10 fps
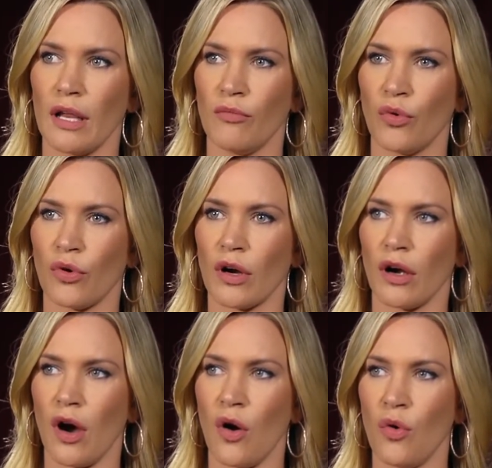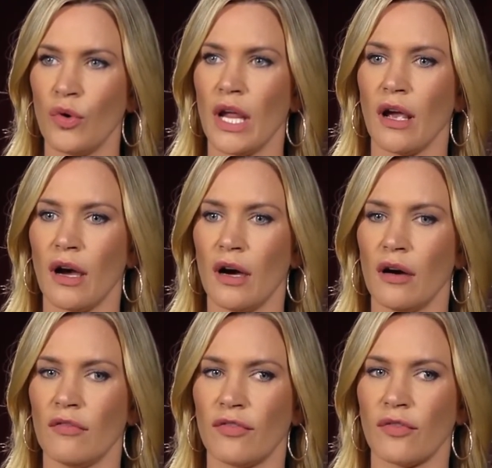and more honing
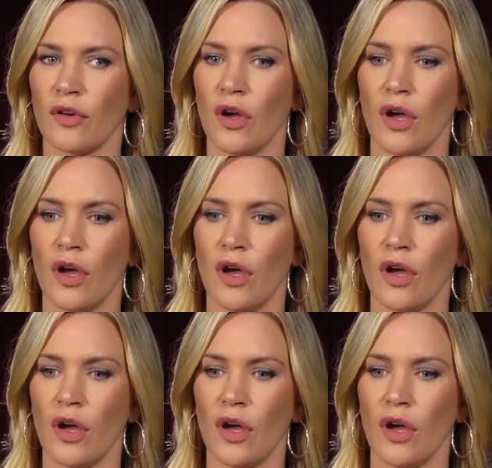of